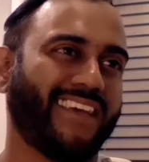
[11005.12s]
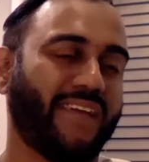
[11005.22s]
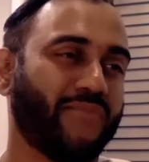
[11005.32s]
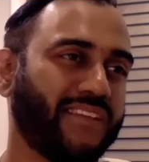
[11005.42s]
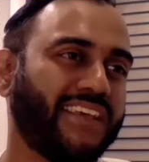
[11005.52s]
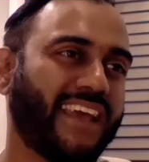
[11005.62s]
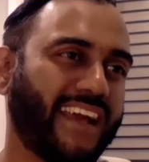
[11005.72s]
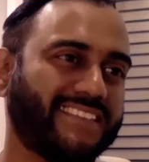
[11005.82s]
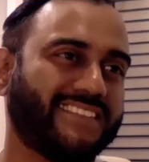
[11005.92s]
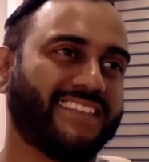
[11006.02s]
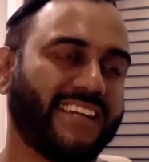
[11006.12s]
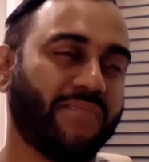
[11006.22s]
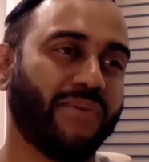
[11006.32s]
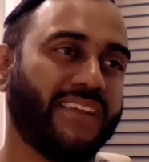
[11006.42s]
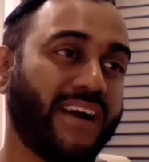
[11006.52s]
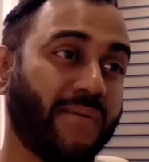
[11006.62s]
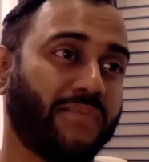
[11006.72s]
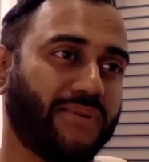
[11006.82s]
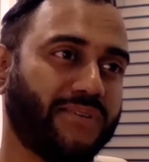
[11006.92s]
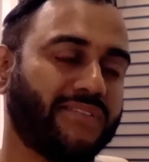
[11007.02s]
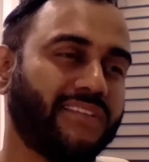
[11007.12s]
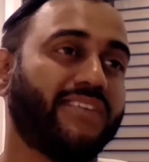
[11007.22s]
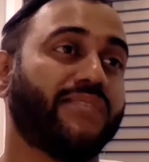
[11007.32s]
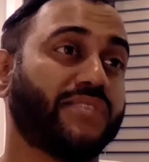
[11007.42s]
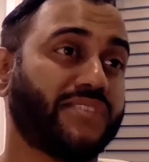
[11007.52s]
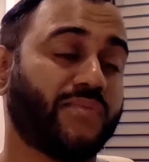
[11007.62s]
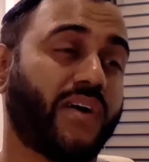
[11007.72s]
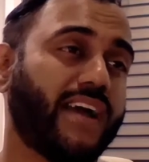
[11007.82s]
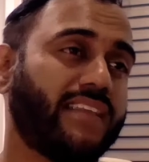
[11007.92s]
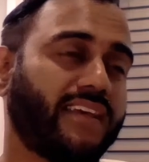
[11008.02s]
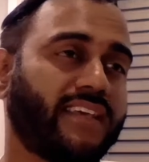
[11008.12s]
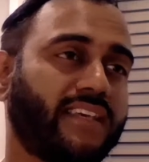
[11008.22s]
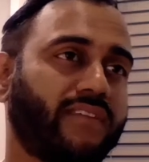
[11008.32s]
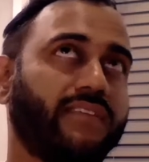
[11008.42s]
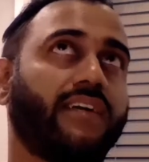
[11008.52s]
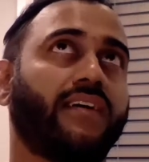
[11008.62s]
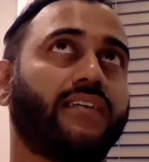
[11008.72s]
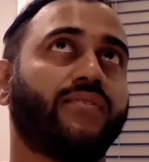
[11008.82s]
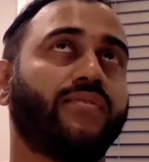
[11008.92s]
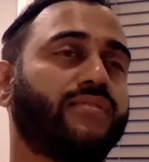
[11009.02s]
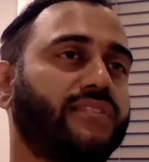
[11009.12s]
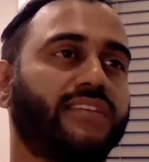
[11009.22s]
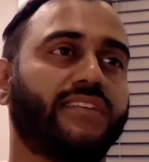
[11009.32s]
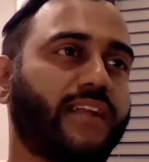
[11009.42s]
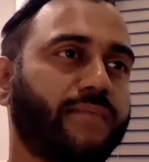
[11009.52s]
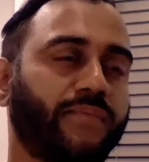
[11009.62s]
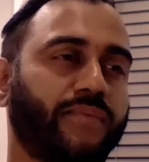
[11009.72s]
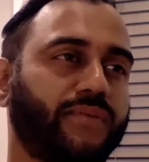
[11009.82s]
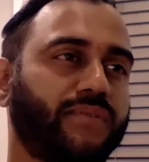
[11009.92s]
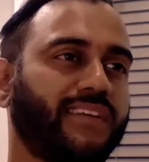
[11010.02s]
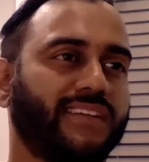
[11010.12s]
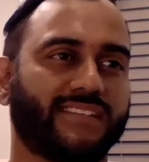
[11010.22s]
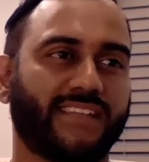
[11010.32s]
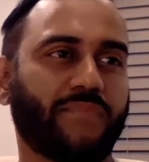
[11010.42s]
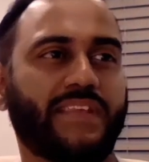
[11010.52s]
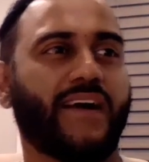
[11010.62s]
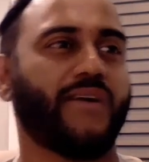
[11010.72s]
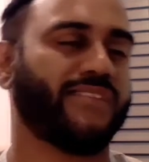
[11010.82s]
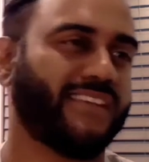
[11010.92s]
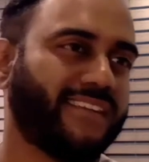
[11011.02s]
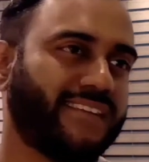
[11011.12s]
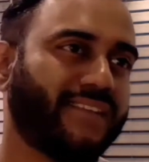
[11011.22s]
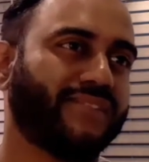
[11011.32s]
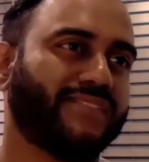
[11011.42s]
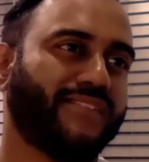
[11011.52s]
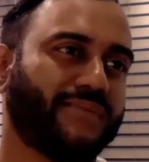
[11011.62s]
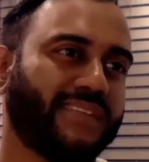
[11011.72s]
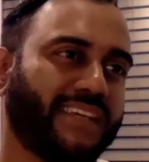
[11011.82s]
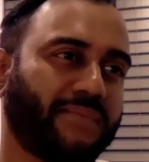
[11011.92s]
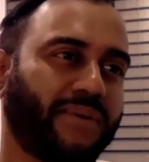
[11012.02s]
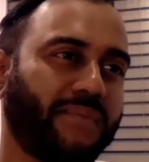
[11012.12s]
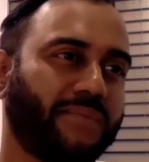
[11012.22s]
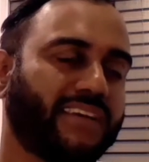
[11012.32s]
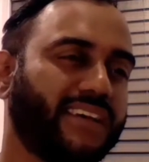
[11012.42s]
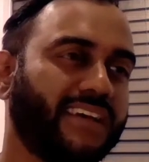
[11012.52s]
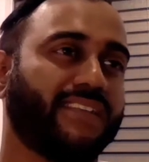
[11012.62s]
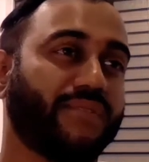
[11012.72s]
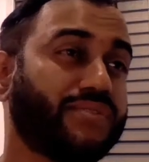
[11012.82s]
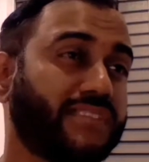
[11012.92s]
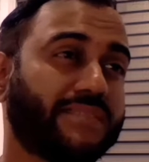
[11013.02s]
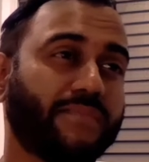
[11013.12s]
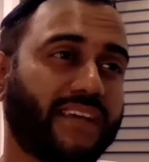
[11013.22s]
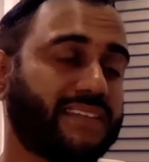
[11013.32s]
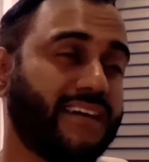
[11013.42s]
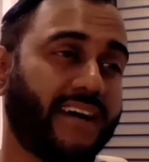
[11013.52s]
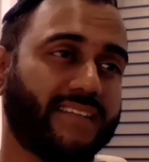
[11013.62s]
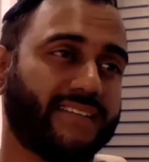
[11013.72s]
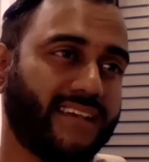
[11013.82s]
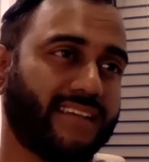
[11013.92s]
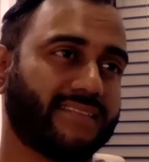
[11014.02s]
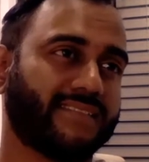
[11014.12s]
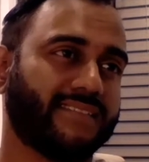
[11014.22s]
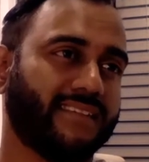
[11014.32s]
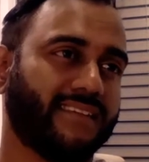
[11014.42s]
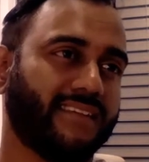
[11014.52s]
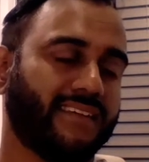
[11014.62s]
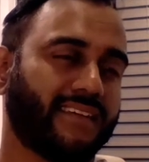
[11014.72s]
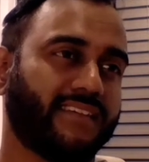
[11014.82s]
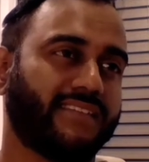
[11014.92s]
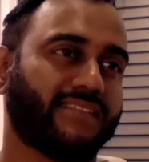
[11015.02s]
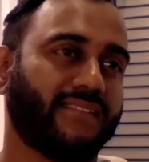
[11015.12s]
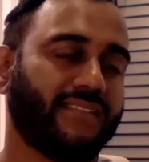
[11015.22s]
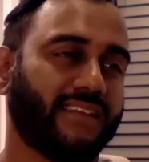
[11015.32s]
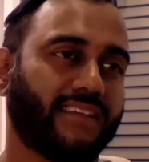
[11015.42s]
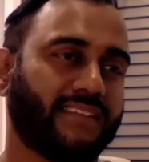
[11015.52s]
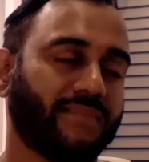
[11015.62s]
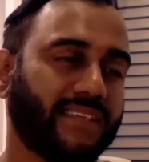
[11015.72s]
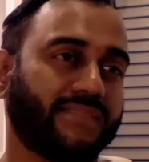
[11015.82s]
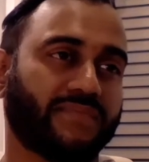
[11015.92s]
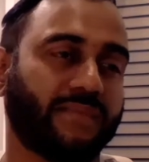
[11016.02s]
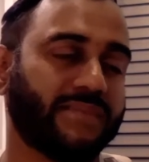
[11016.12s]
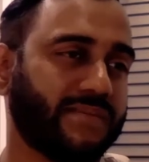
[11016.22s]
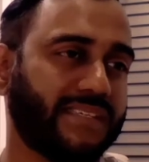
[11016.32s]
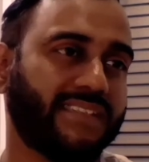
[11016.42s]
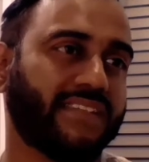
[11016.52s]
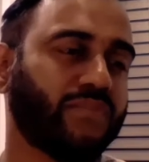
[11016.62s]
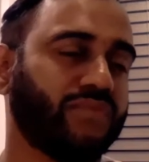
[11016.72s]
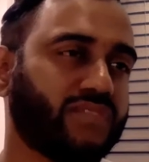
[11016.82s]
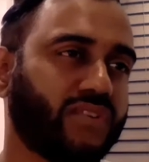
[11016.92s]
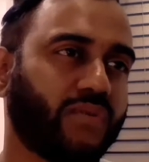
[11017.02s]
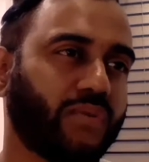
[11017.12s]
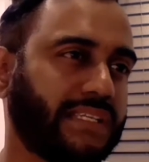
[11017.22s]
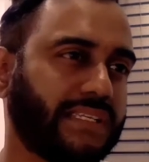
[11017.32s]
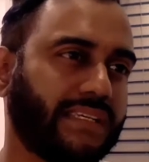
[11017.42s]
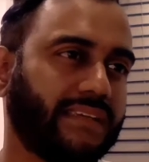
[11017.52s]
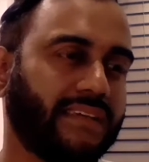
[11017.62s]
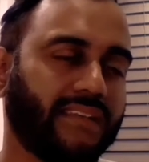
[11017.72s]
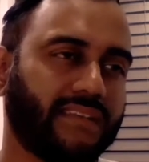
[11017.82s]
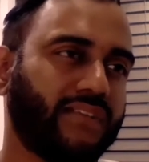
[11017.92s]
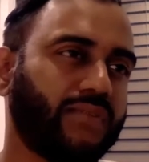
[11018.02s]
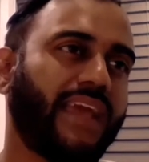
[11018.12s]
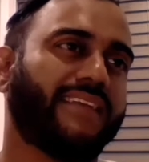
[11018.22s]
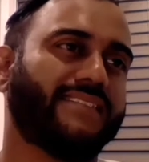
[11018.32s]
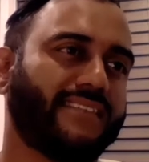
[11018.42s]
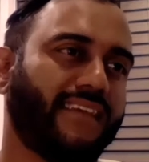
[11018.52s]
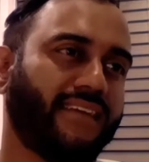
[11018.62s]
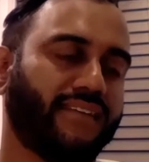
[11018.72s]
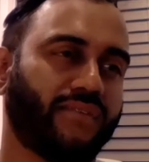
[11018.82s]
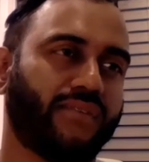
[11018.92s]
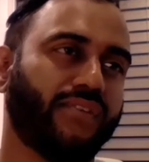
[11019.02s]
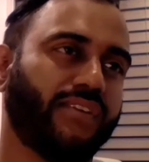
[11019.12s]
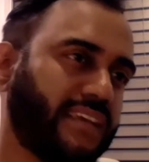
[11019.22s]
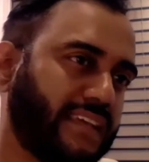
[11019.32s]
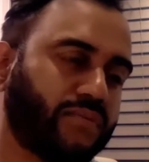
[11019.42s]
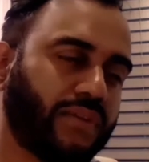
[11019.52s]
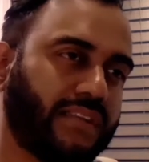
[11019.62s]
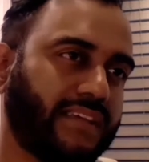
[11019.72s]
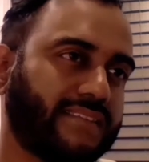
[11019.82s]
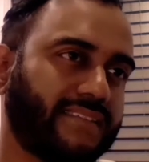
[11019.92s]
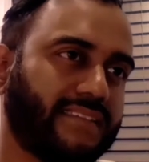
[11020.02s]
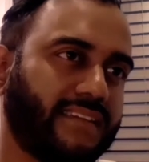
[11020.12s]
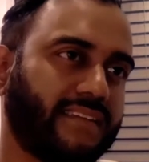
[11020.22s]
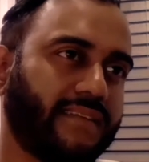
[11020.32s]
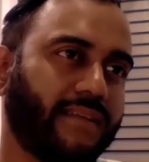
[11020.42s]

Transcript: And really come in humble, which is why, like, even Google and a lot of people step down and let another CEO take it public. Those things make a ton of sense, because there's like some things. Sometimes these things move so quickly that you can't scale your learning as quickly as it did.